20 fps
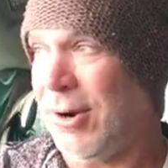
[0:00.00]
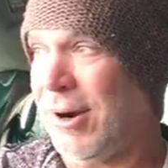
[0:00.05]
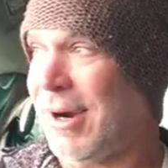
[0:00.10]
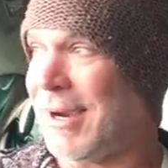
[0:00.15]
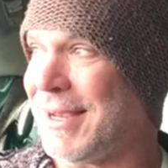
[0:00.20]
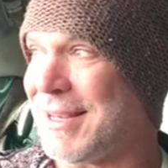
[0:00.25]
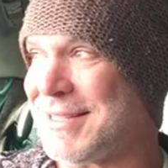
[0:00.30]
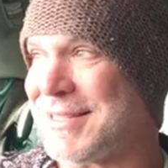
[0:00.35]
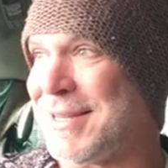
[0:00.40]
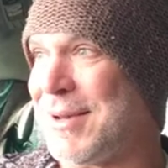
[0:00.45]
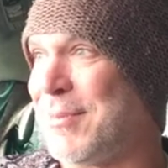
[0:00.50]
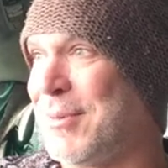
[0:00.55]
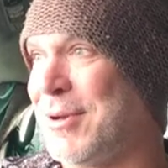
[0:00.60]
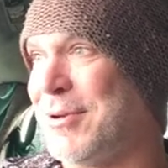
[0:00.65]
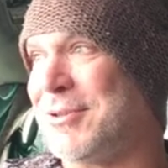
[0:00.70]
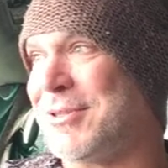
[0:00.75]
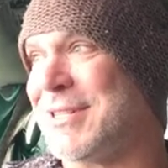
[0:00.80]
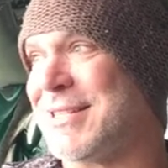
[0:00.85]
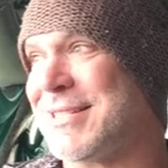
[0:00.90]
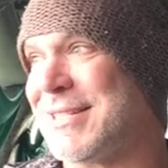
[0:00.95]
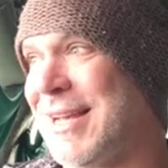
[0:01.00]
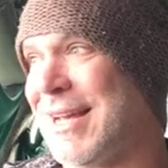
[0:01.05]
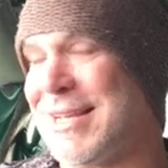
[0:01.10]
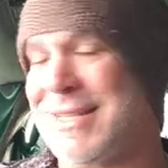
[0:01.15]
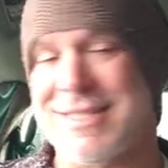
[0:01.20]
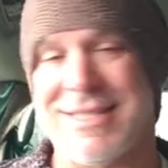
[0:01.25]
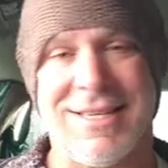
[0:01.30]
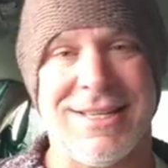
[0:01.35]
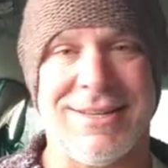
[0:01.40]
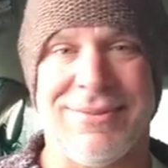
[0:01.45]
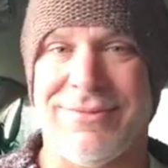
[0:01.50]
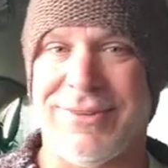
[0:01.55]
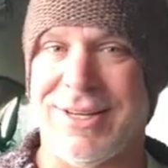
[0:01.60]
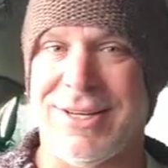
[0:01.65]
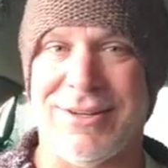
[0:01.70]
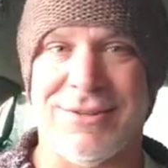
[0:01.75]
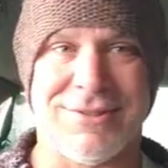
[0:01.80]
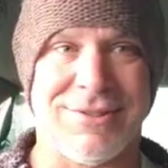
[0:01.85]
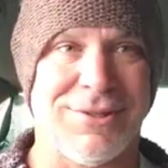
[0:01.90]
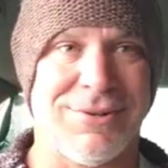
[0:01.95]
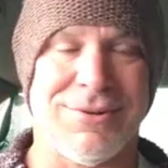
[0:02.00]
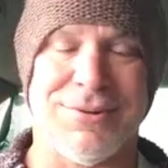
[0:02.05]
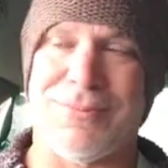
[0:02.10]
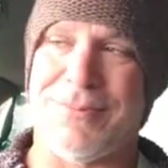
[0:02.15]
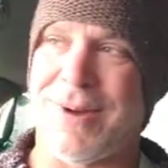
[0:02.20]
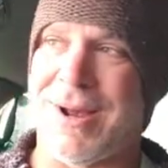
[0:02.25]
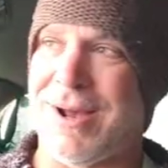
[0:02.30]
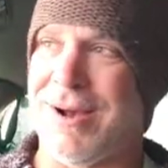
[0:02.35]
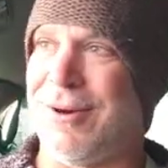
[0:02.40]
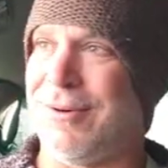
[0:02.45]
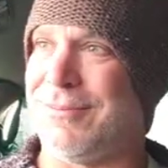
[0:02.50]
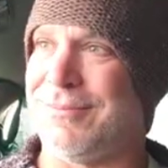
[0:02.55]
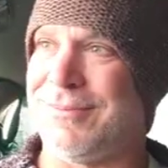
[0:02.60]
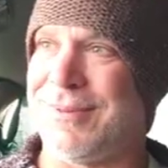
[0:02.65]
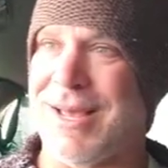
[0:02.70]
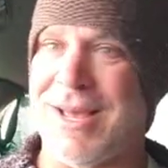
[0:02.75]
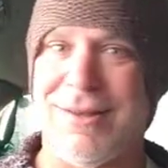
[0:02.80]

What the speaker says: Or I get somebody who's just like seeing the videos and going, wow,